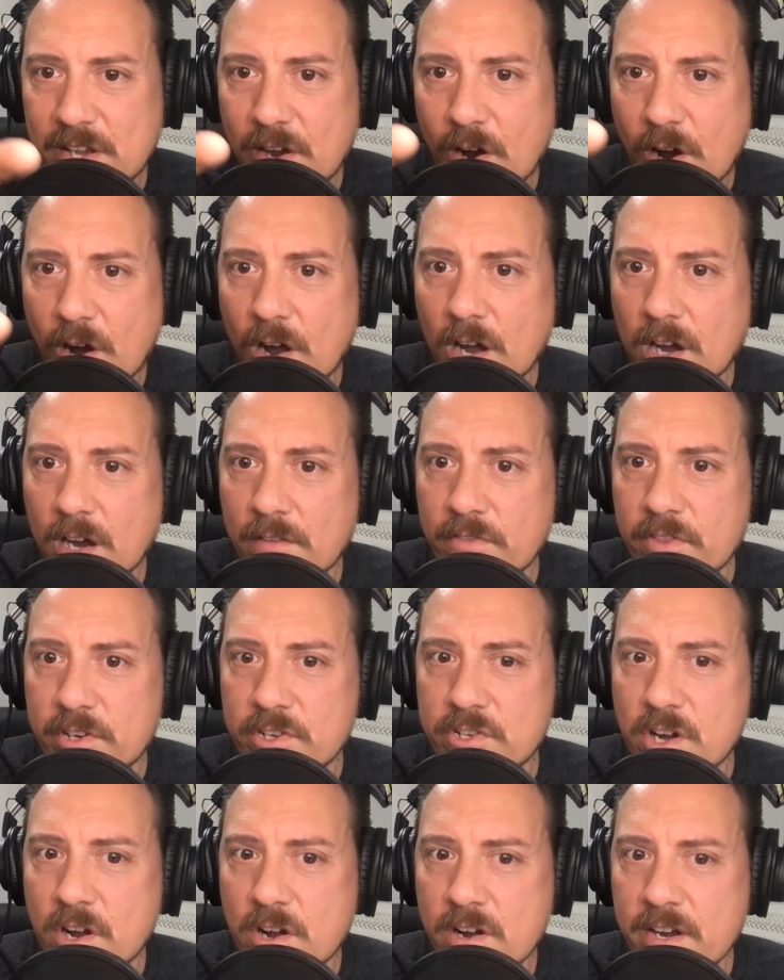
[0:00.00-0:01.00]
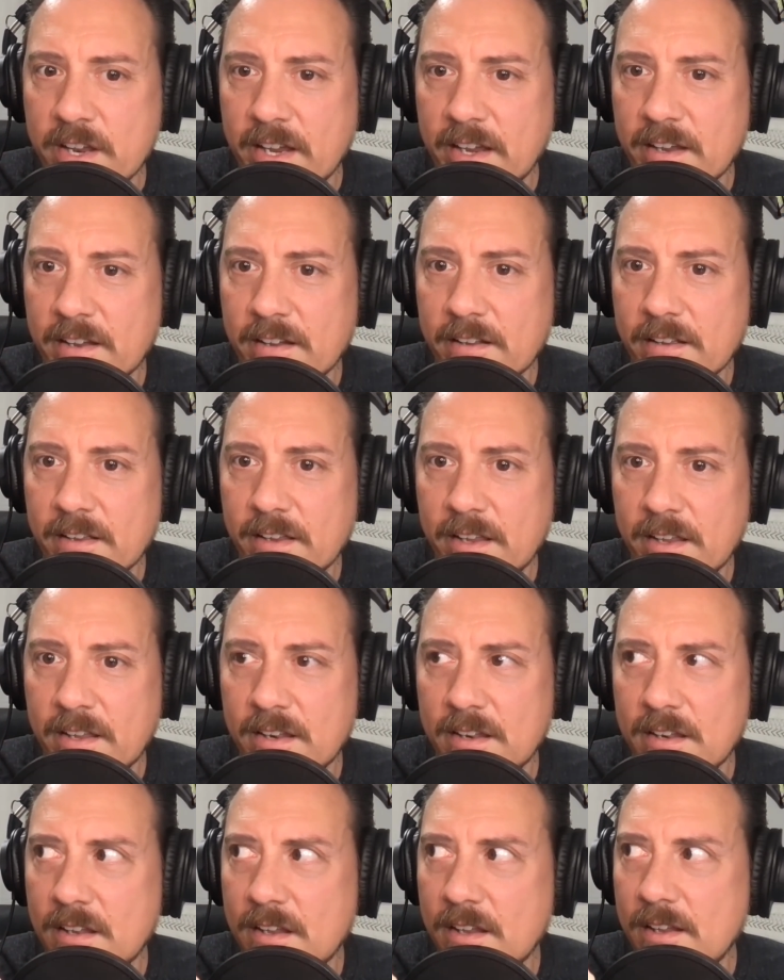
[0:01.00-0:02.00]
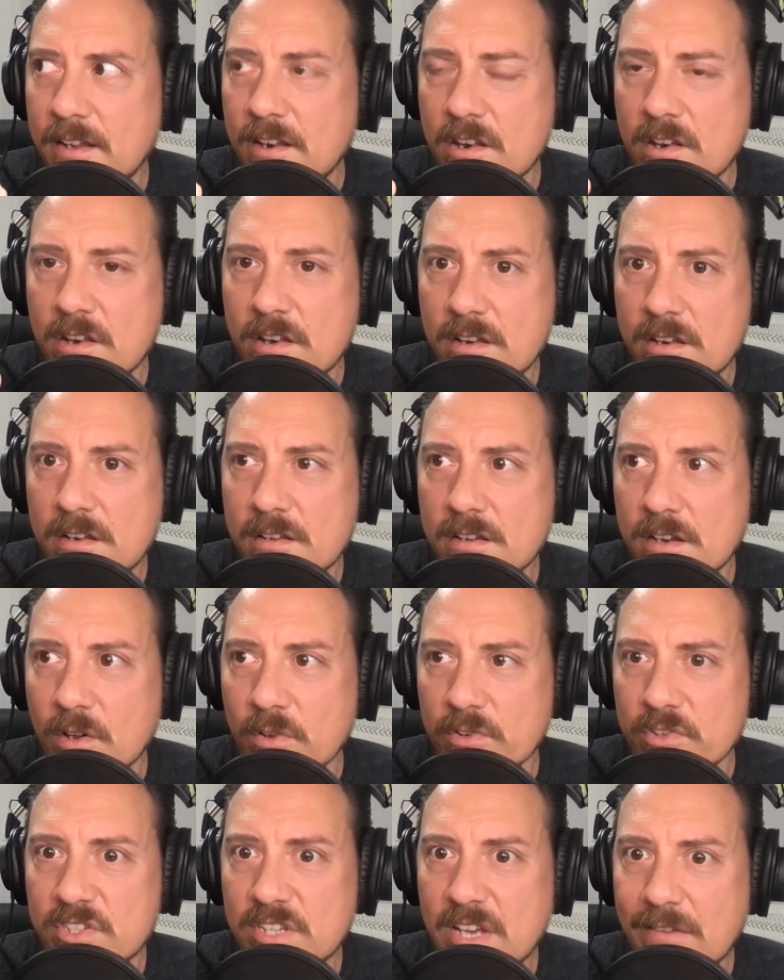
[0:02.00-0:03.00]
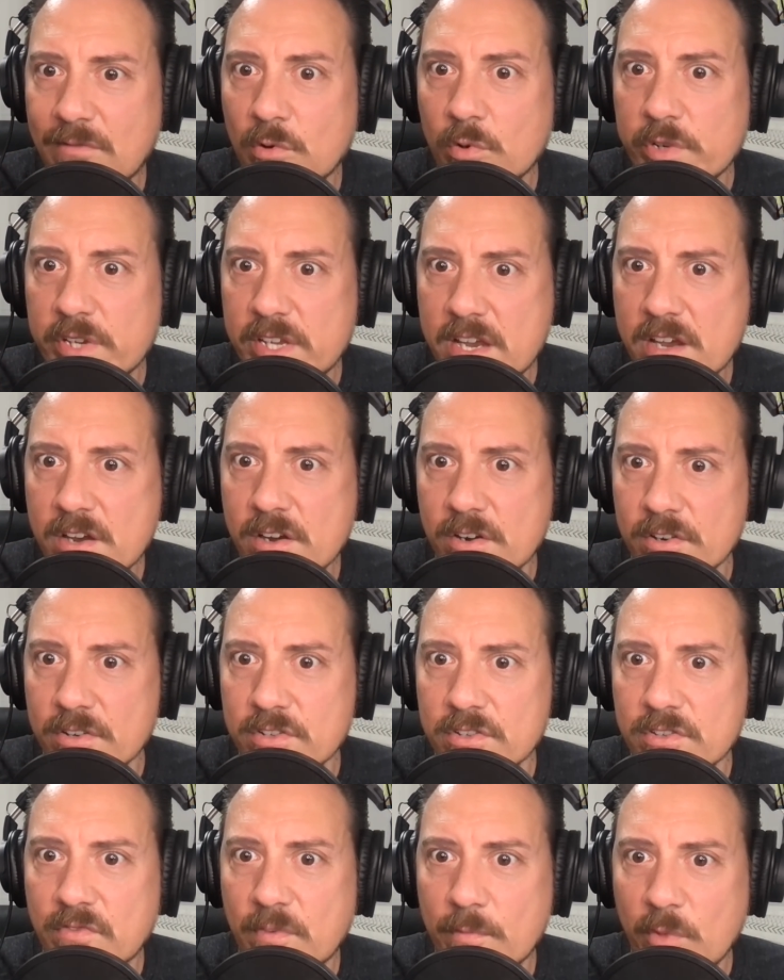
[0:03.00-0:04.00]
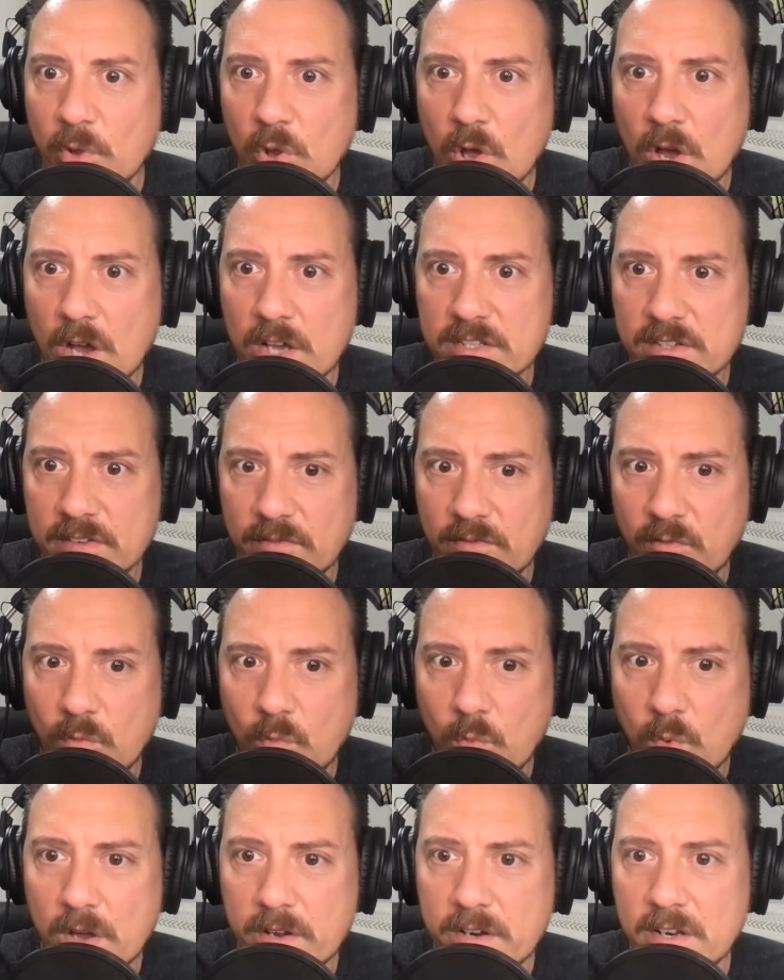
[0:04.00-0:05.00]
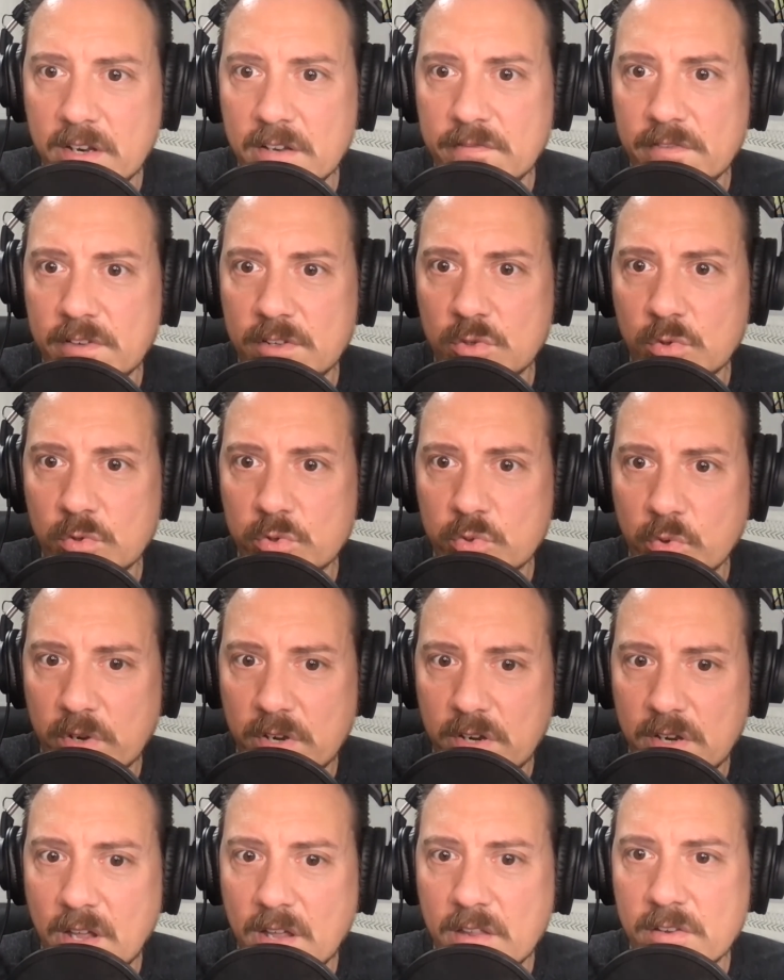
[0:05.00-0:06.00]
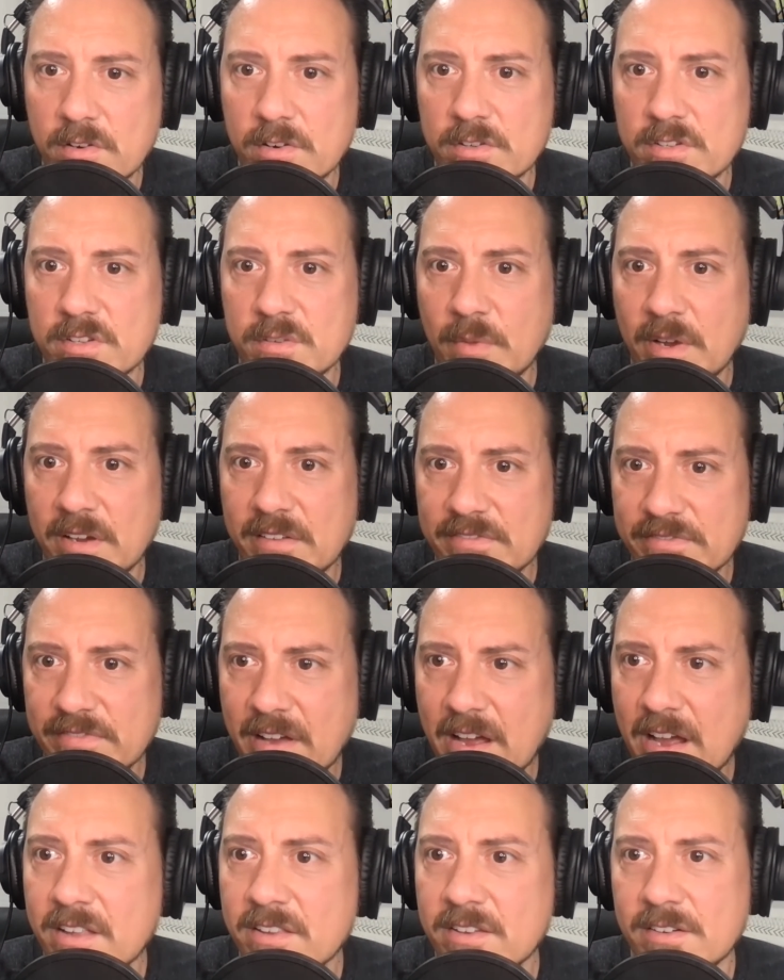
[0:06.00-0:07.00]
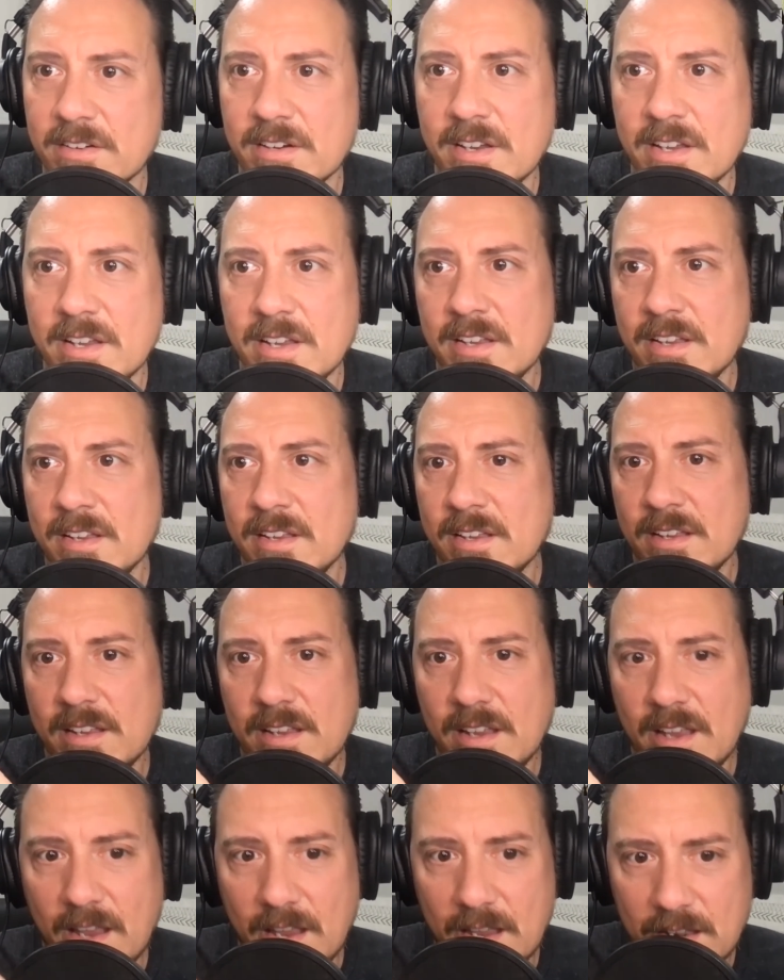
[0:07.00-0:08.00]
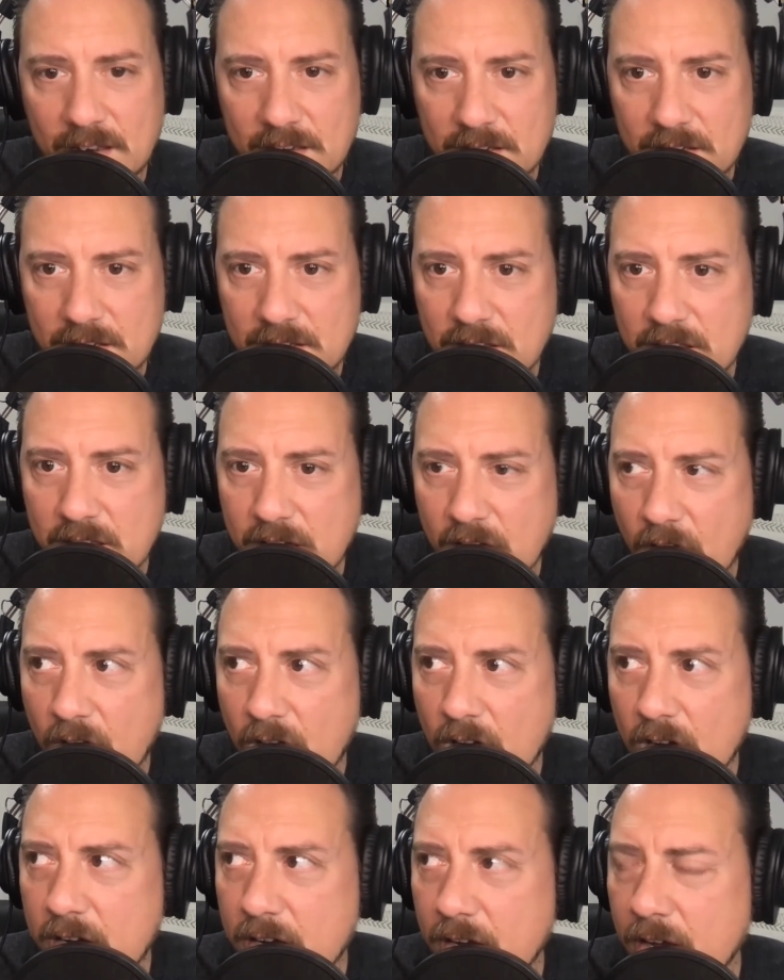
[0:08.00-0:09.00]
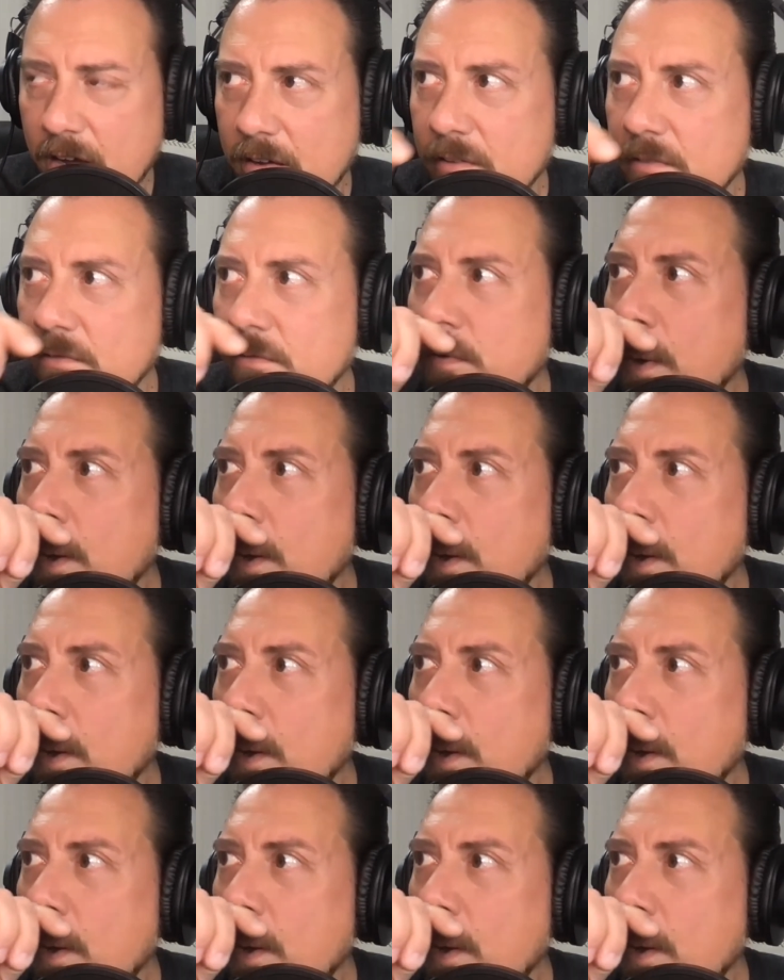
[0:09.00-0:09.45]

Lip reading: arc of the journey in several years, from the loss of one individual to another, to my father, and the arc of